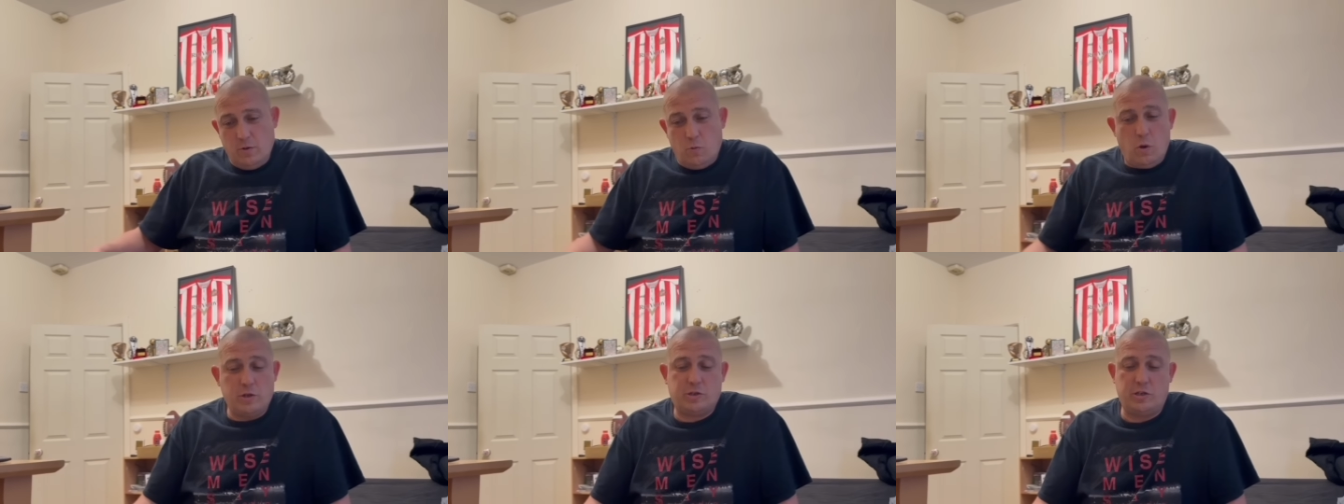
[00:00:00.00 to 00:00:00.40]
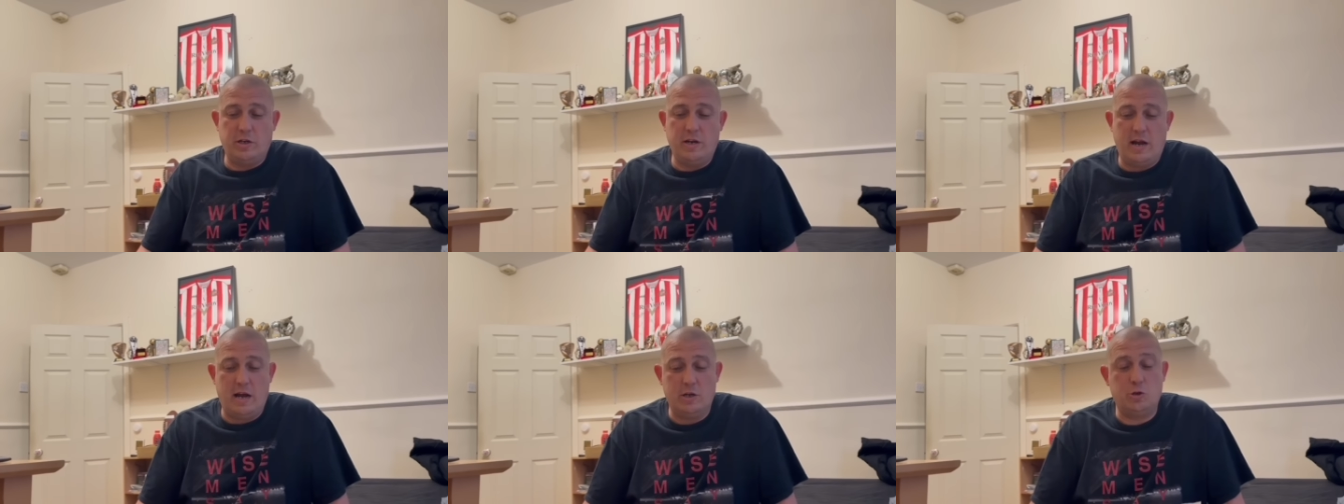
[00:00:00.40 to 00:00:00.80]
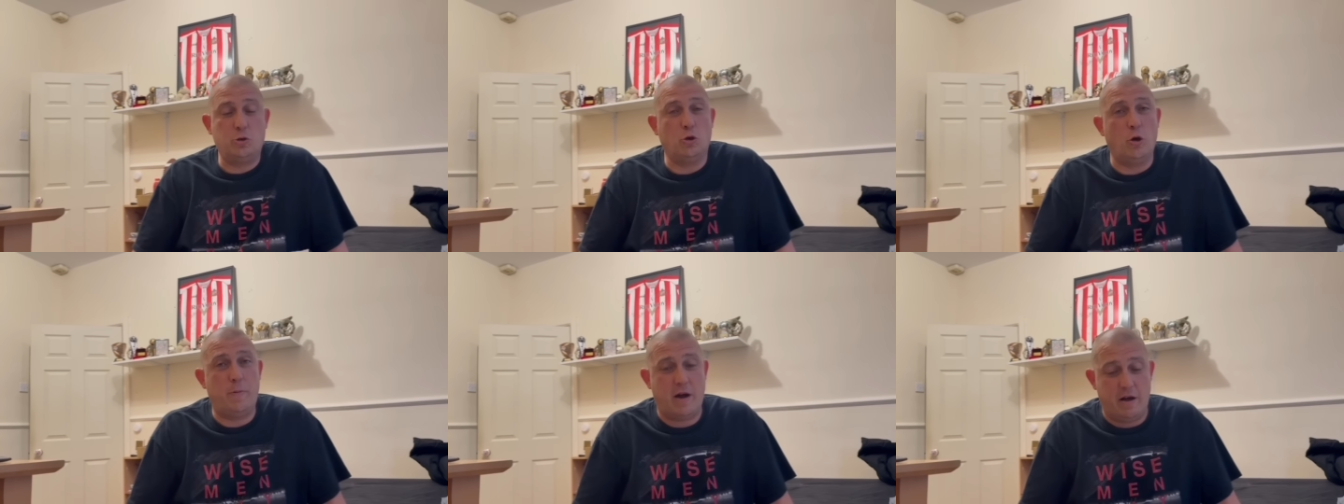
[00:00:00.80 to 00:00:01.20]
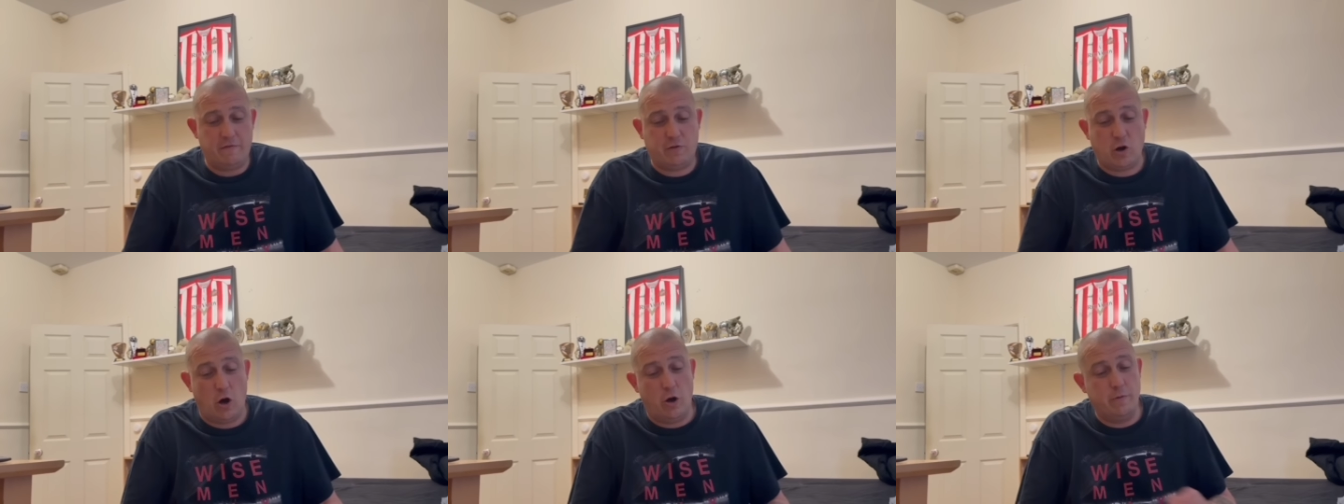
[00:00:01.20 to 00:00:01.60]
Watson and Job
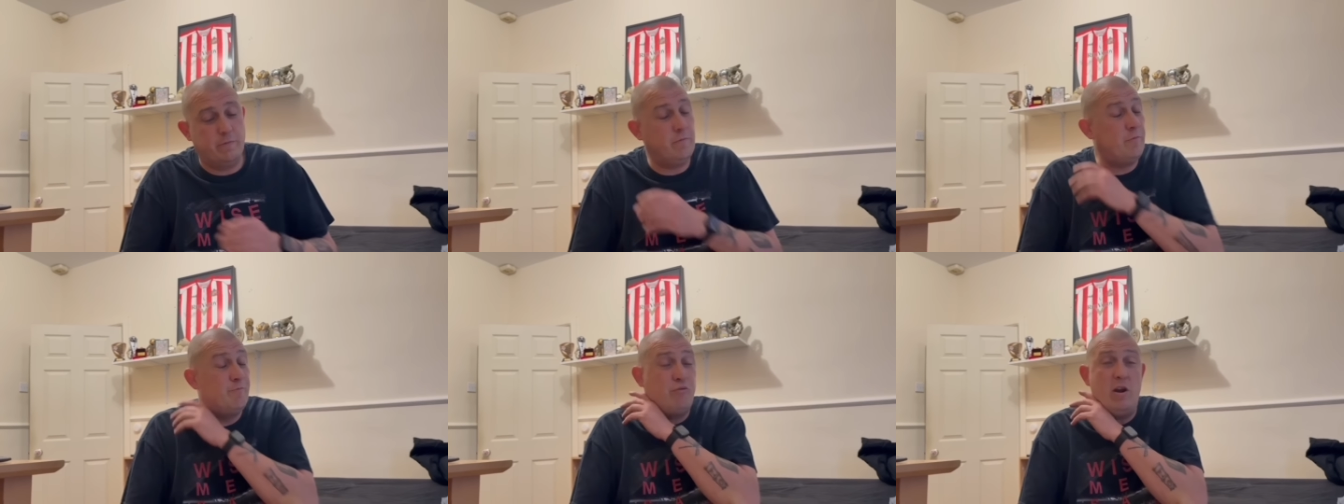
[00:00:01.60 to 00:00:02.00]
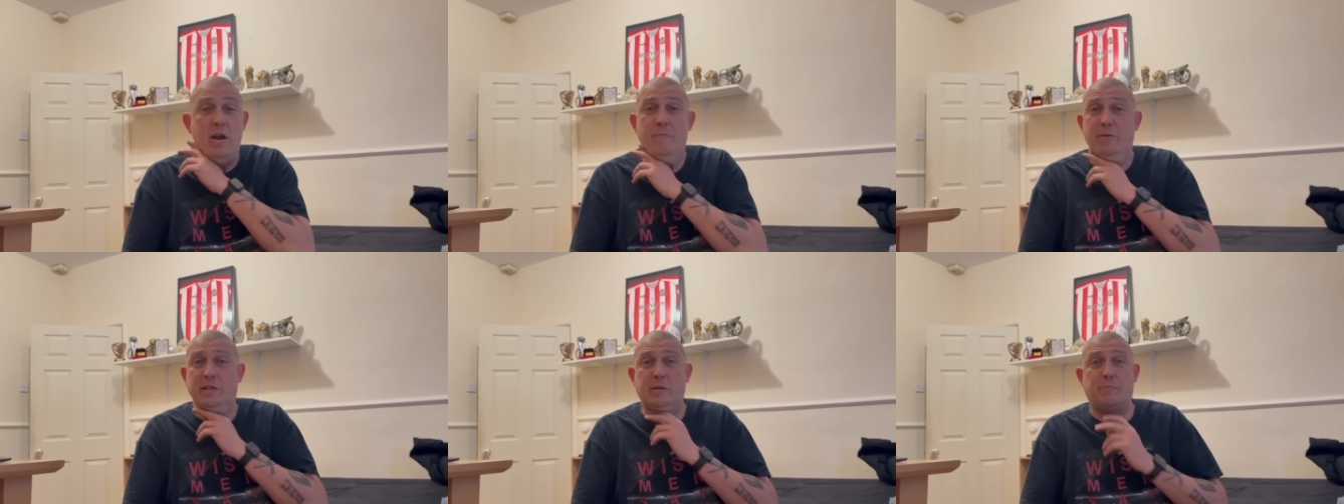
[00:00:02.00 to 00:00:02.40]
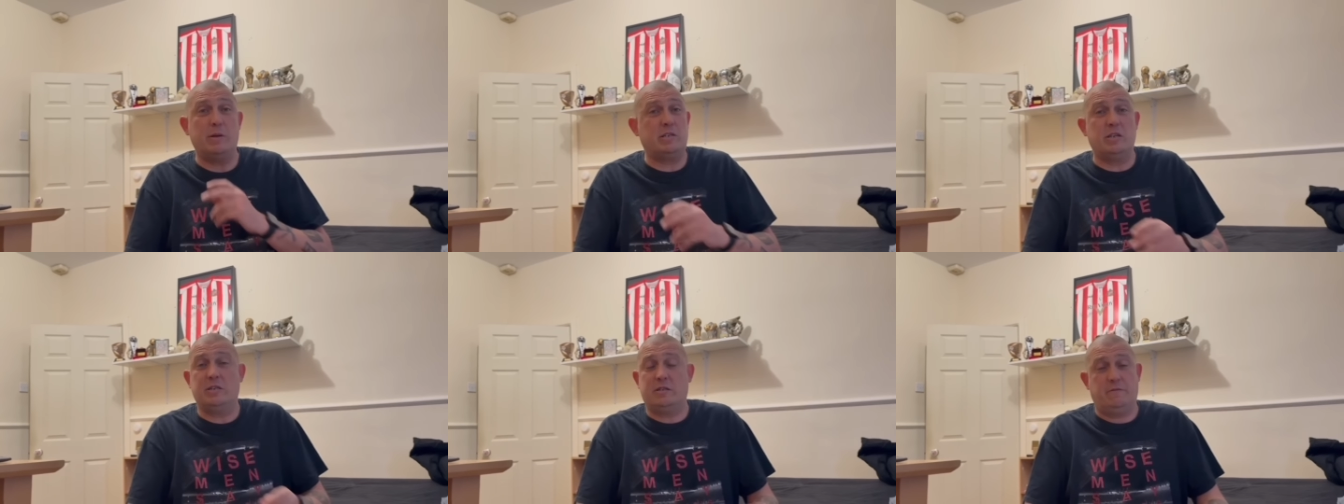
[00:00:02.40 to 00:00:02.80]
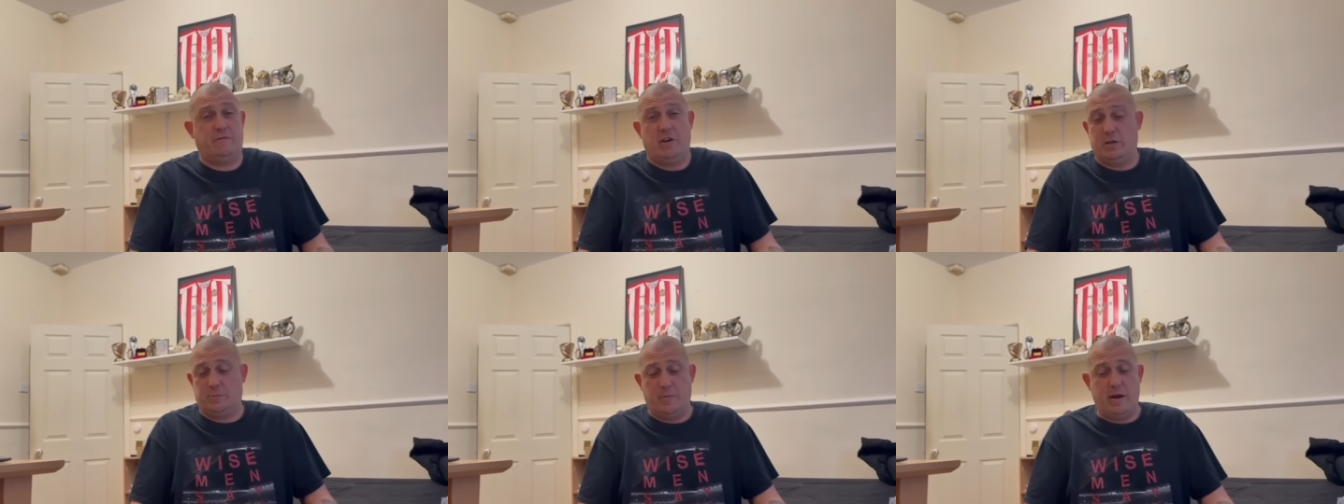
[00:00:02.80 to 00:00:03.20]
have gone. Brilliant bits of business, if
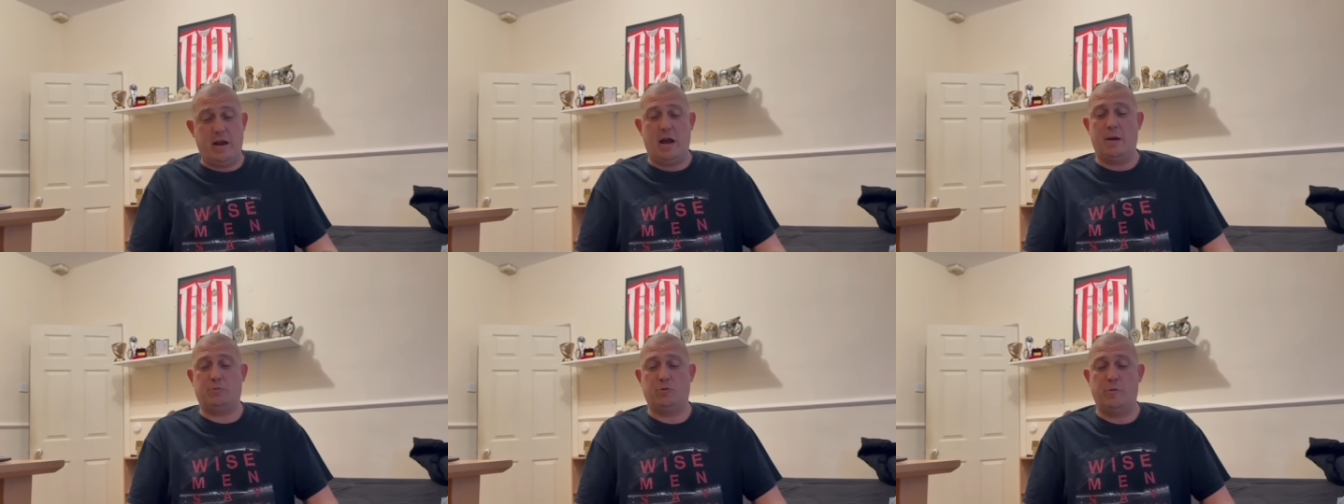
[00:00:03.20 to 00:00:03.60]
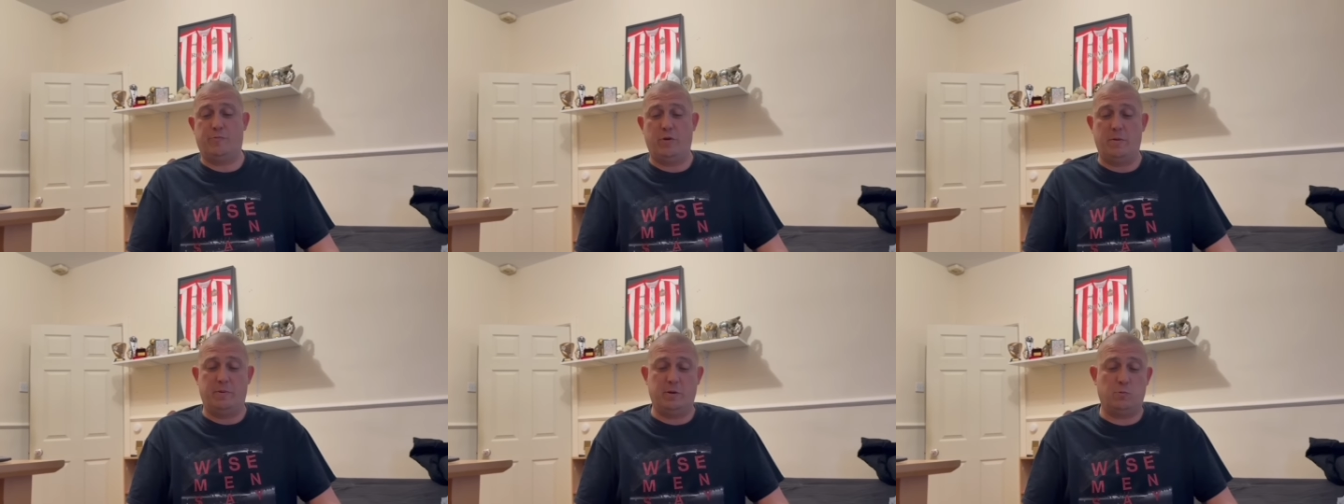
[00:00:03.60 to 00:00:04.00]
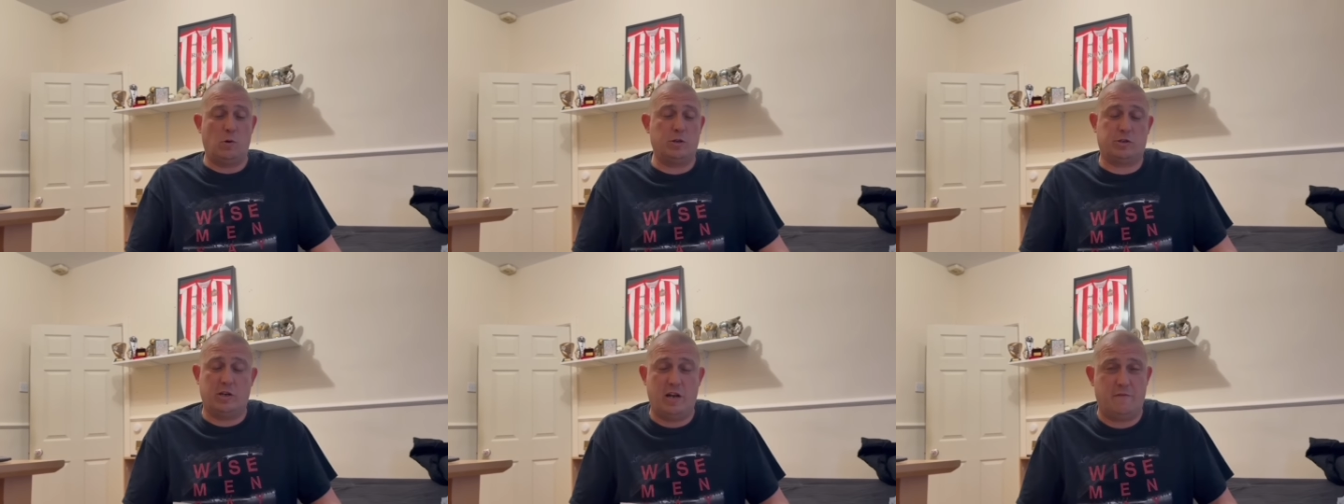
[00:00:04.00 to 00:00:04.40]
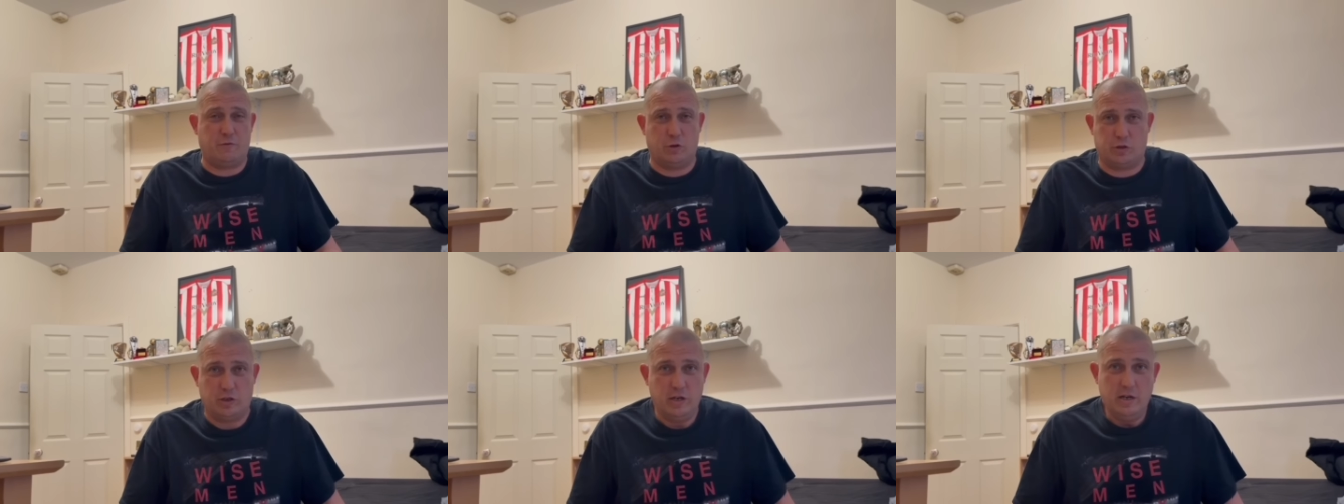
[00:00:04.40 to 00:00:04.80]
you ask me. Absolutely brilliant bit. Watson left
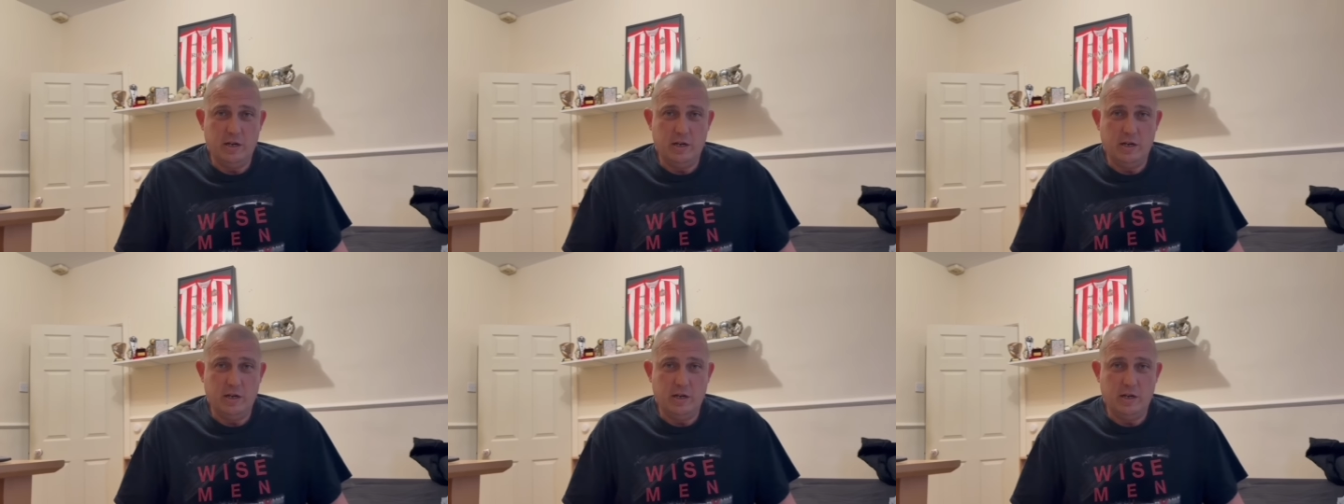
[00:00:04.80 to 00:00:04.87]
us